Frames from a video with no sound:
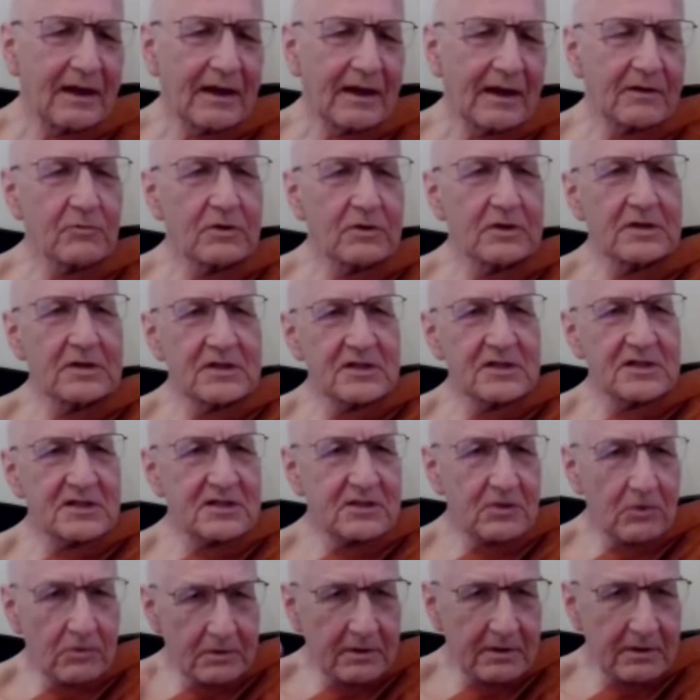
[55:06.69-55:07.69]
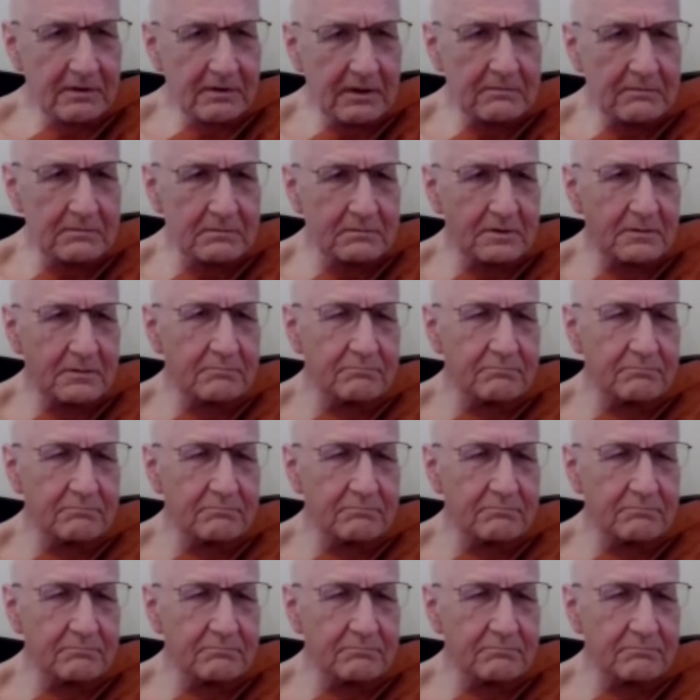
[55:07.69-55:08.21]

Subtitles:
and really sort their out,